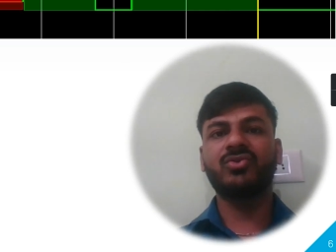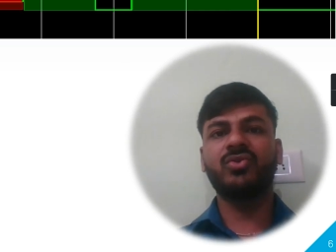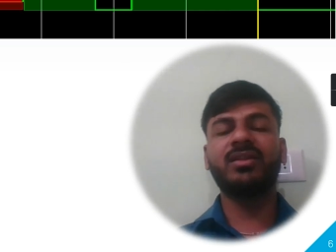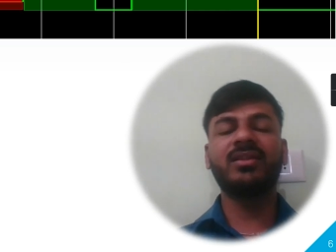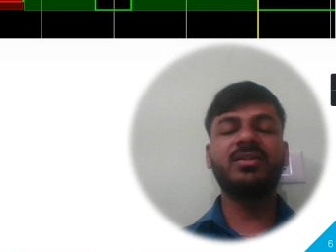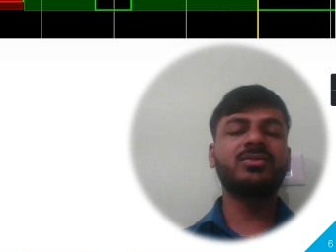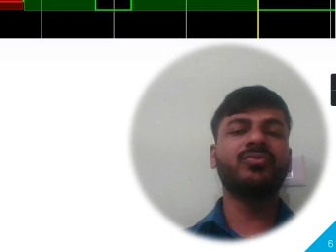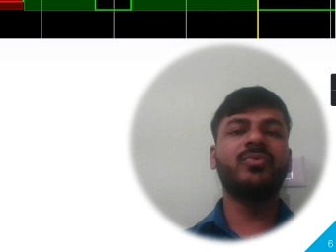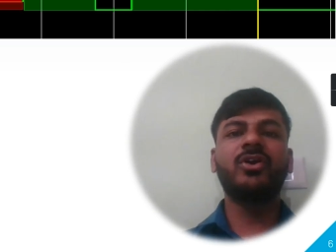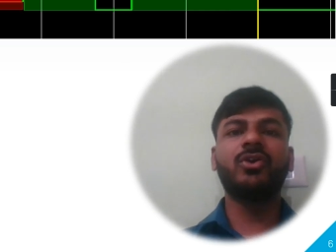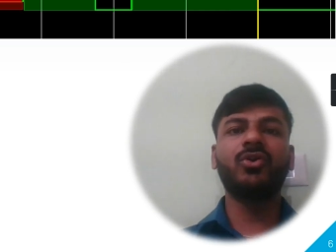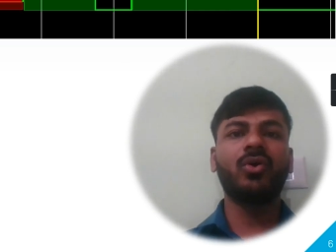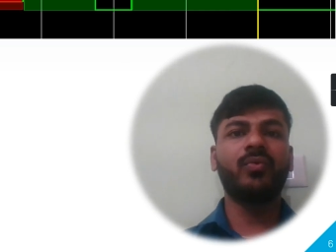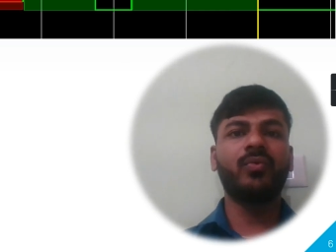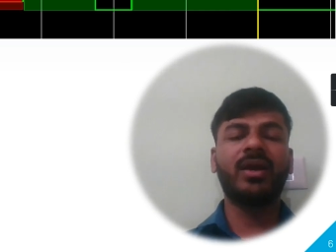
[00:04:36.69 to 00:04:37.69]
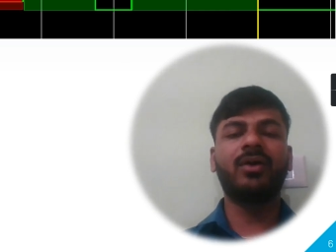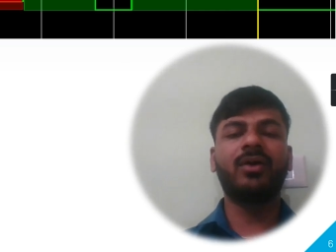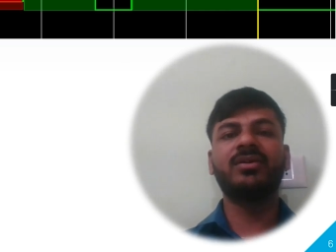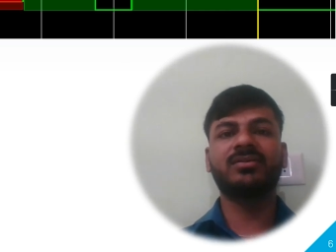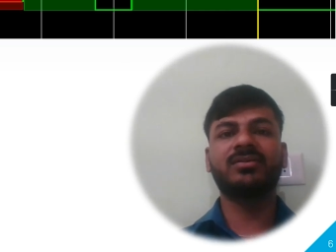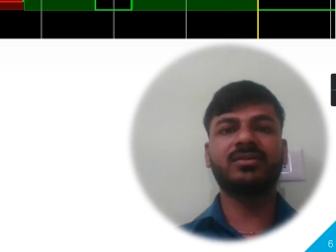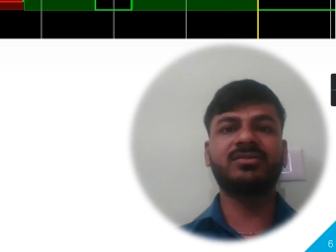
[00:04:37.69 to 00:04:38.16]
So in this video we
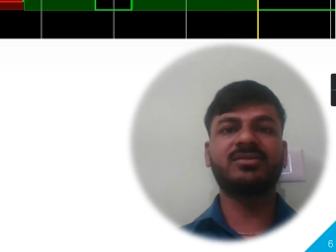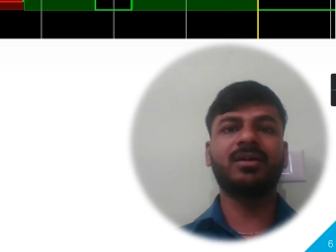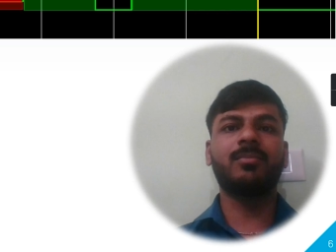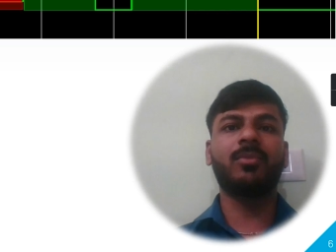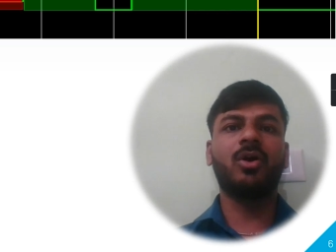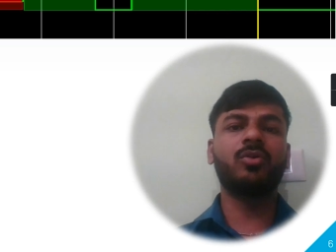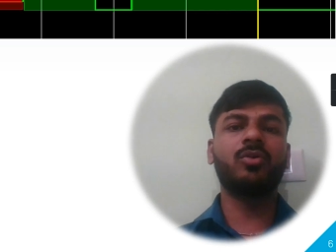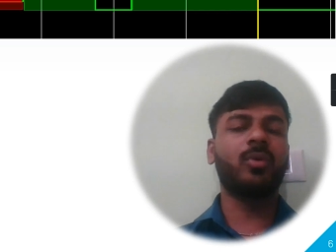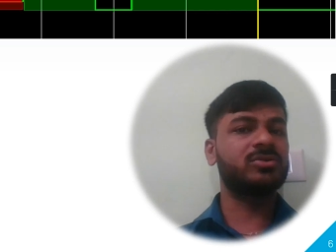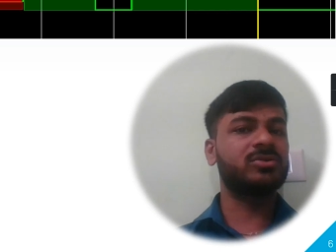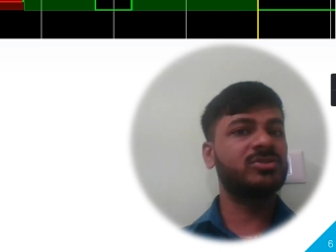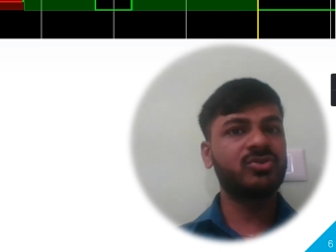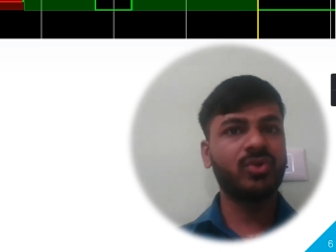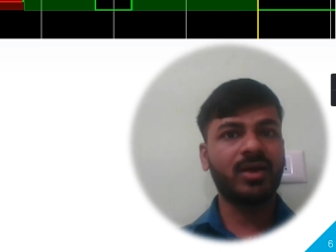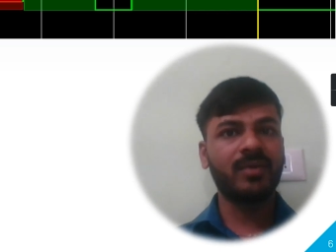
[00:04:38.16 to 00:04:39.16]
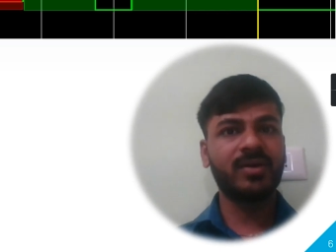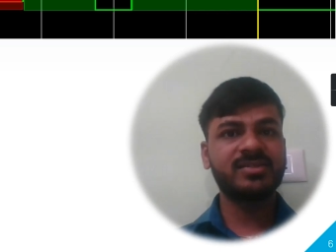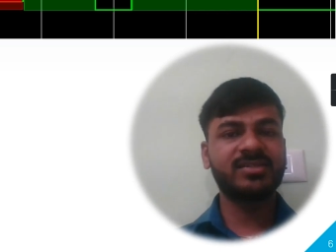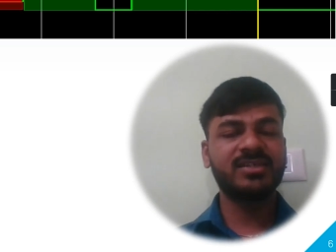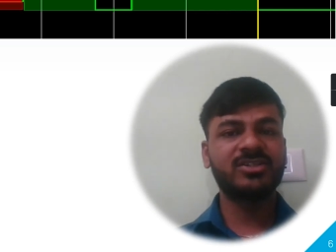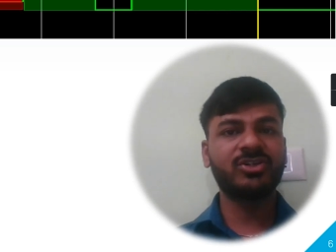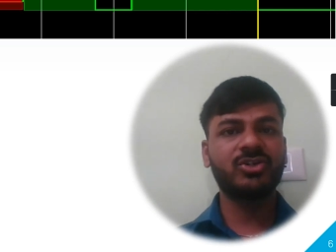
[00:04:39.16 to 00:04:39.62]
have discussed about positive
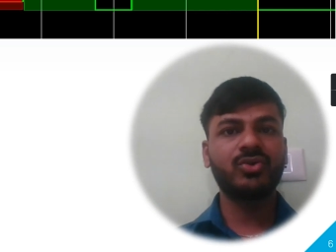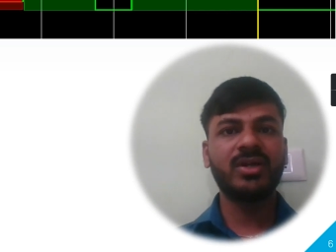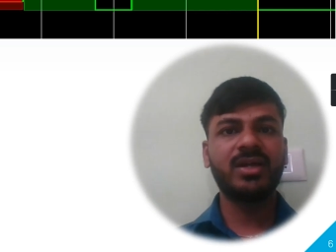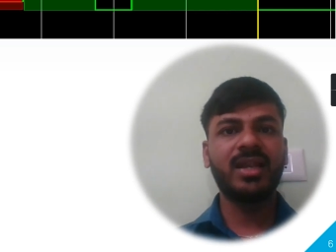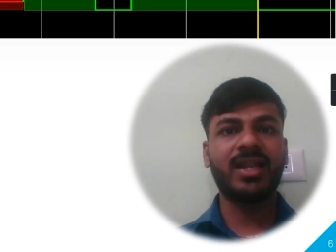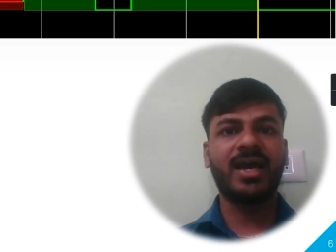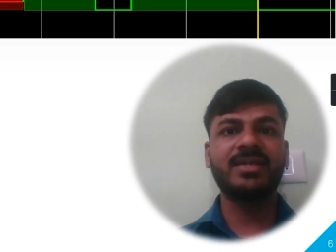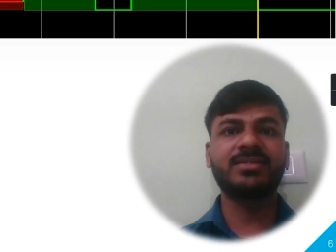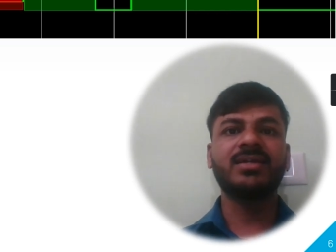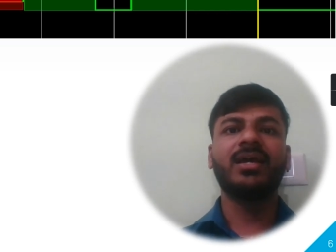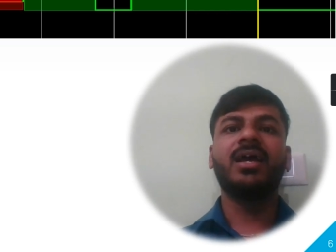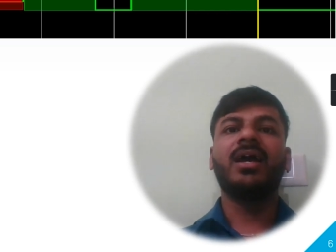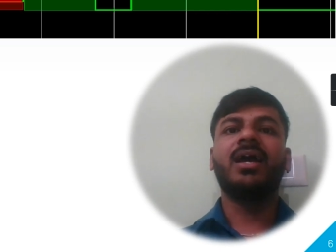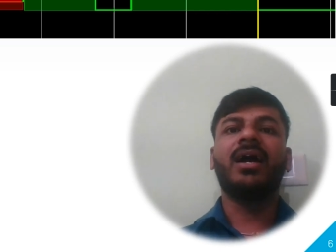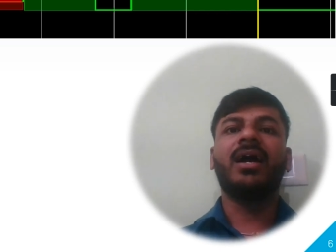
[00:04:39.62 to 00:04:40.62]
level sensitive D latch